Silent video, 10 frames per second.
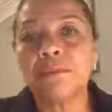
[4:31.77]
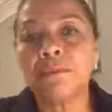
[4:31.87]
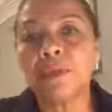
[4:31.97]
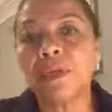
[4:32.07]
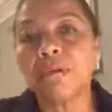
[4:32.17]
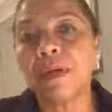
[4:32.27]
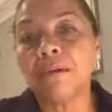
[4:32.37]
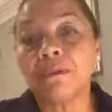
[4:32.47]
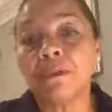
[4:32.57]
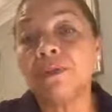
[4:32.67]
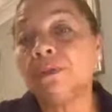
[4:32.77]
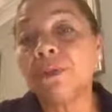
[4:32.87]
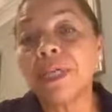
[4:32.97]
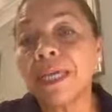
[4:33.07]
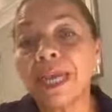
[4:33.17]
work around your
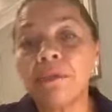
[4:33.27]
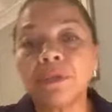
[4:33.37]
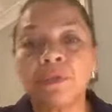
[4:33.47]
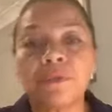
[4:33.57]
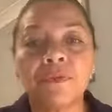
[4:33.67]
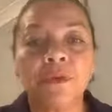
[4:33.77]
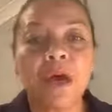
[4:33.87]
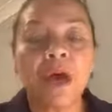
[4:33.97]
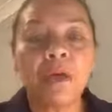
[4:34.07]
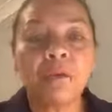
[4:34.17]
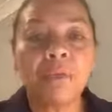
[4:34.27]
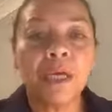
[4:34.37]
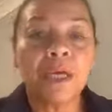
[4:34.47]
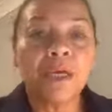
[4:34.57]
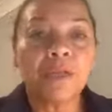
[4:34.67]
working hours, or if you're at home
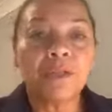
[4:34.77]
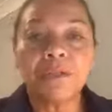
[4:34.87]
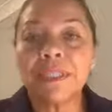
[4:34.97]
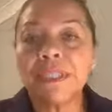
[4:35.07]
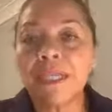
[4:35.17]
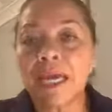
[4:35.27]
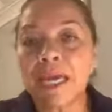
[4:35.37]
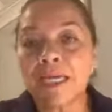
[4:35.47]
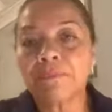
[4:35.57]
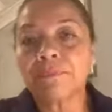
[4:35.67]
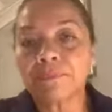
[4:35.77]
during the day,